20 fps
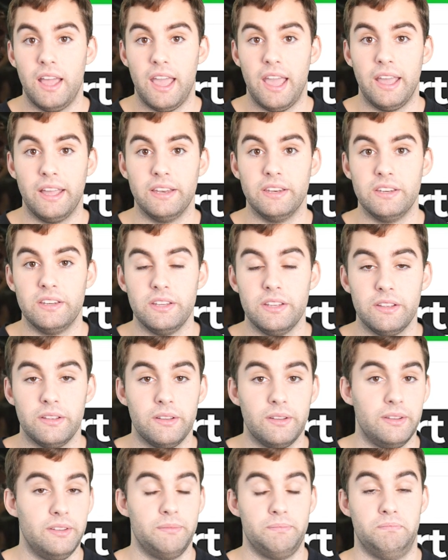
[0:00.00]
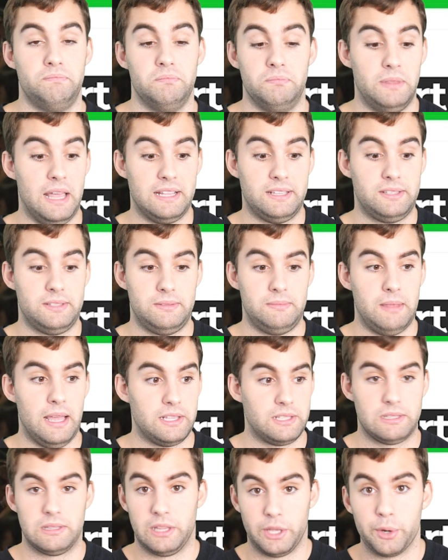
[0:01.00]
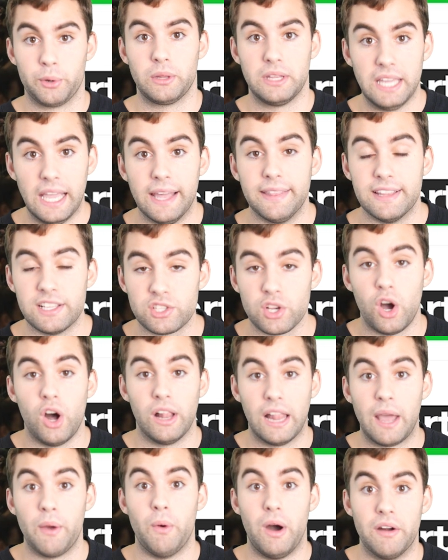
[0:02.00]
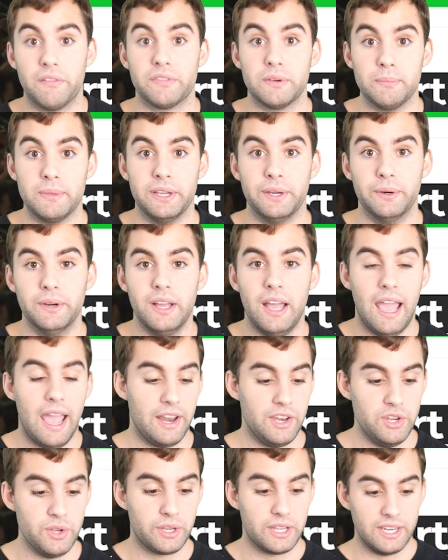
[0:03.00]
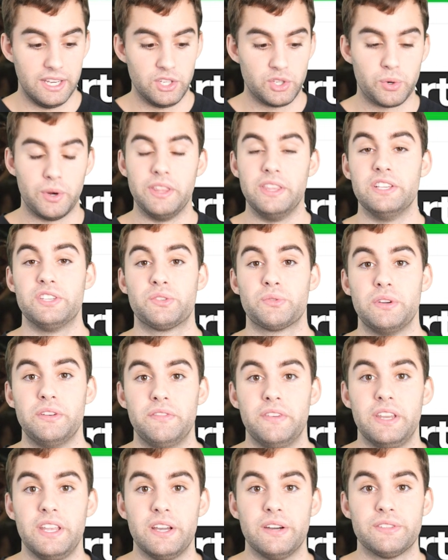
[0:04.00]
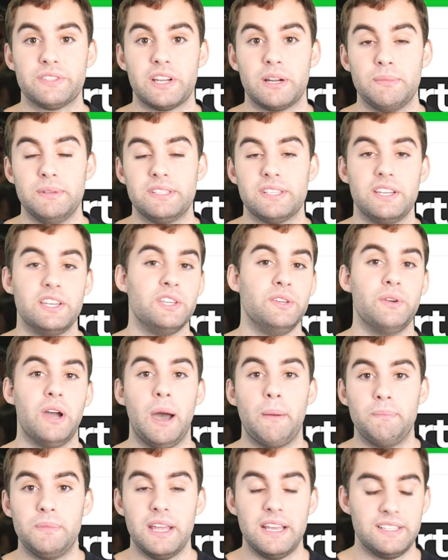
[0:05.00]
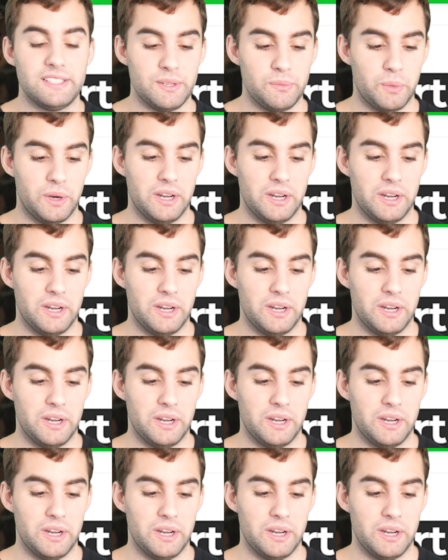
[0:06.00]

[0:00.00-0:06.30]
and that's literally it. That's all I want from you. And you can enjoy these 3 videos, and I'll be sending you updates and